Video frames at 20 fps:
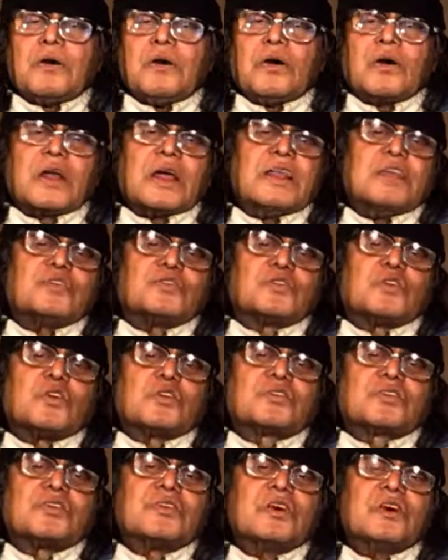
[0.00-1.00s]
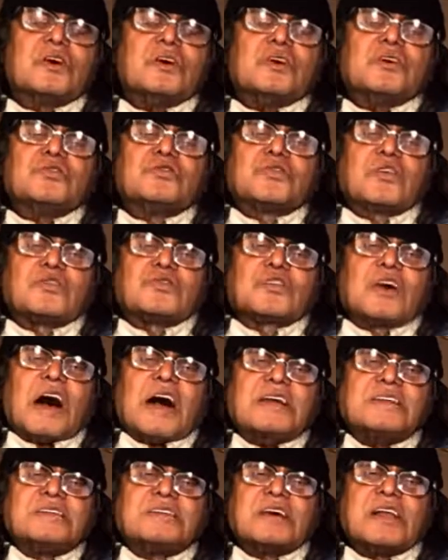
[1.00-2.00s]
or any
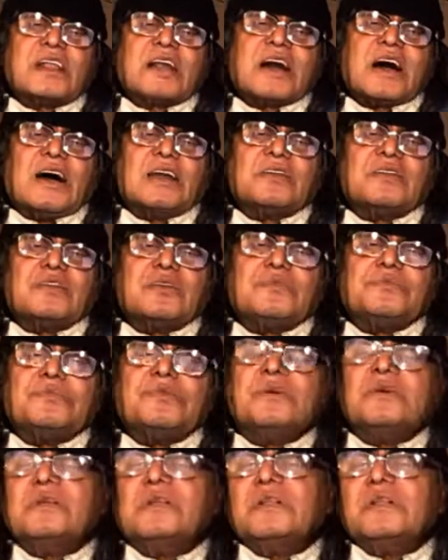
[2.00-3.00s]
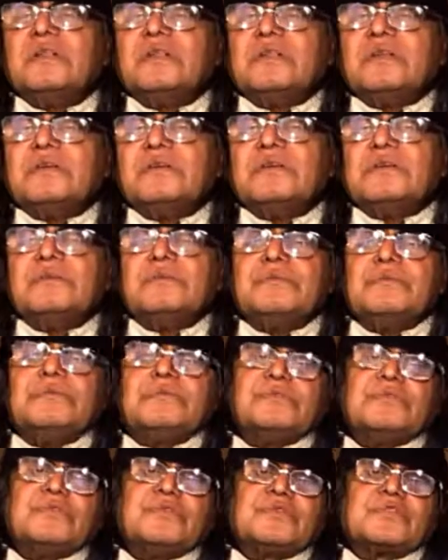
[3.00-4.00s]
societal kind of
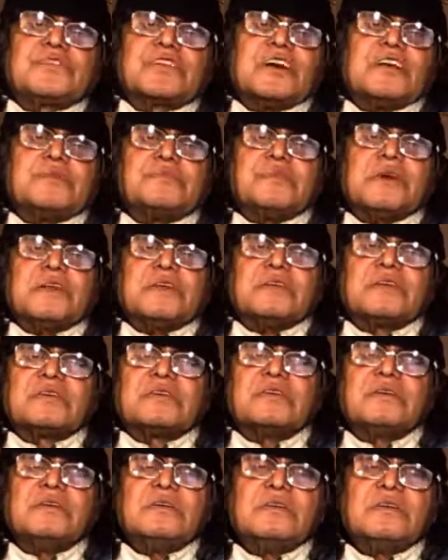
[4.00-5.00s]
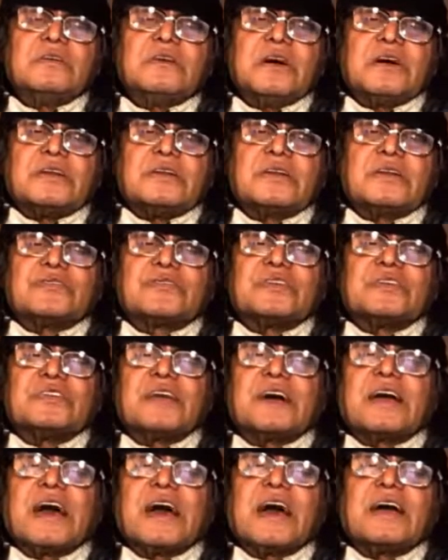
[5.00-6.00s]
statement addressing
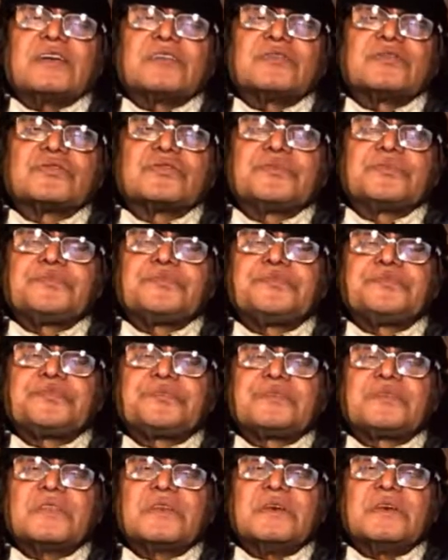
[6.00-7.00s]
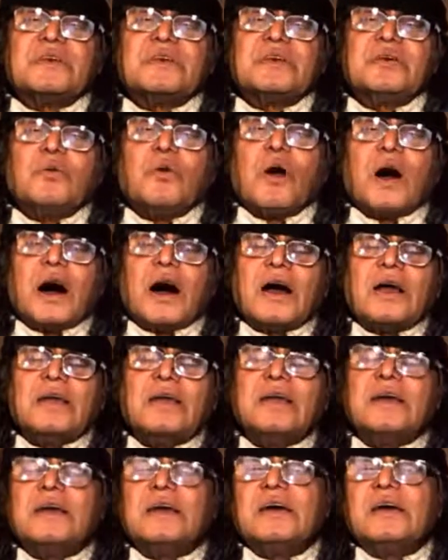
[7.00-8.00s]
the gangs. Why?
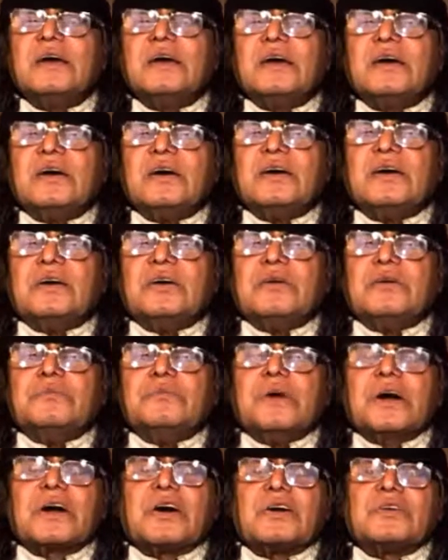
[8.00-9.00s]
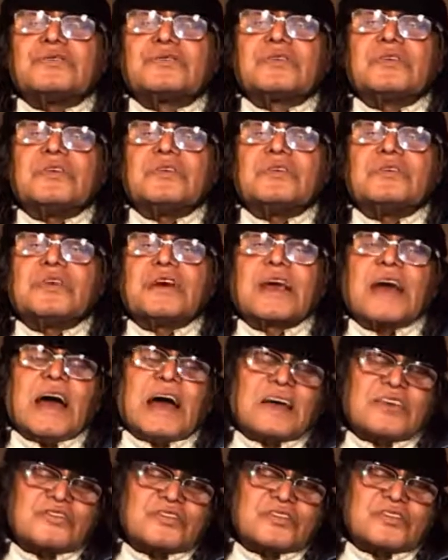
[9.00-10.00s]
Because the
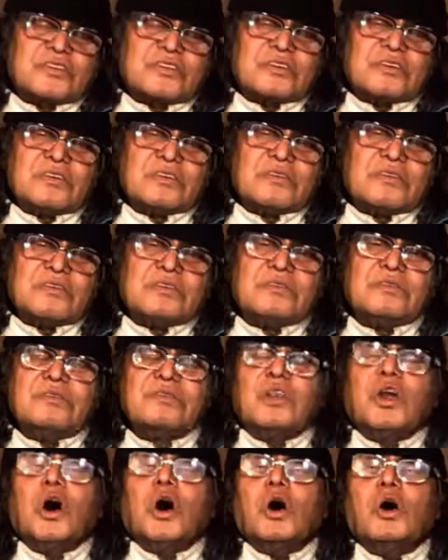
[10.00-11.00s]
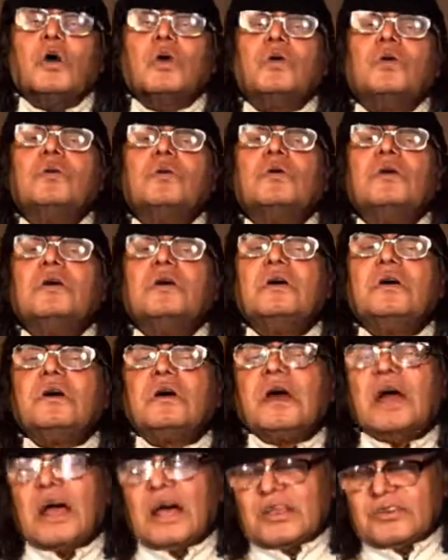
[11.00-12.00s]
gangs know,
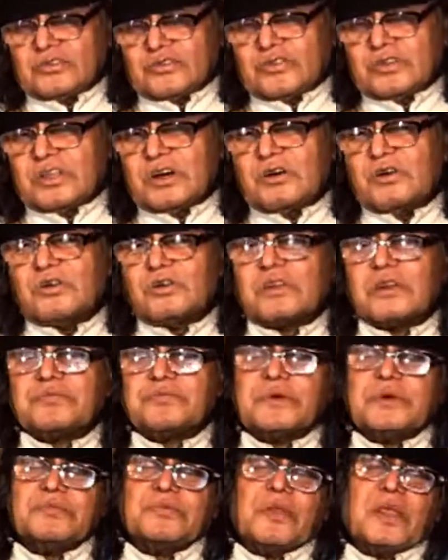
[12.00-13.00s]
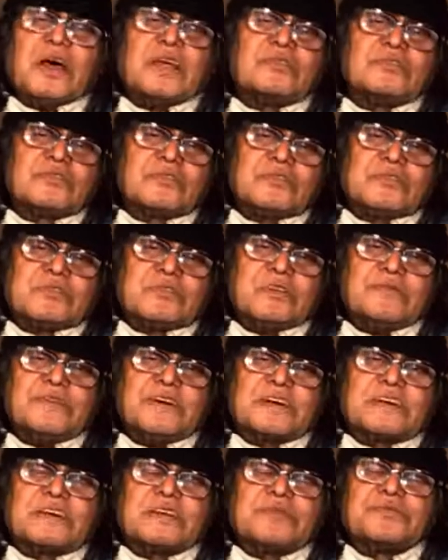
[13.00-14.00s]
as do the older people, as to the
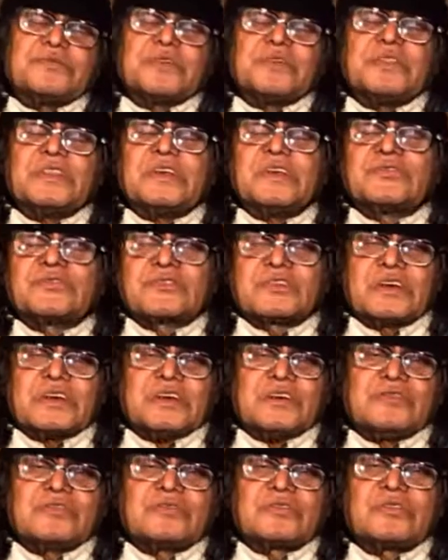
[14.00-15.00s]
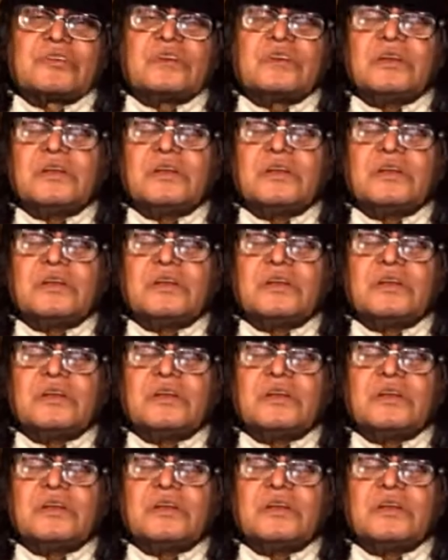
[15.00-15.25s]
victims of the estates,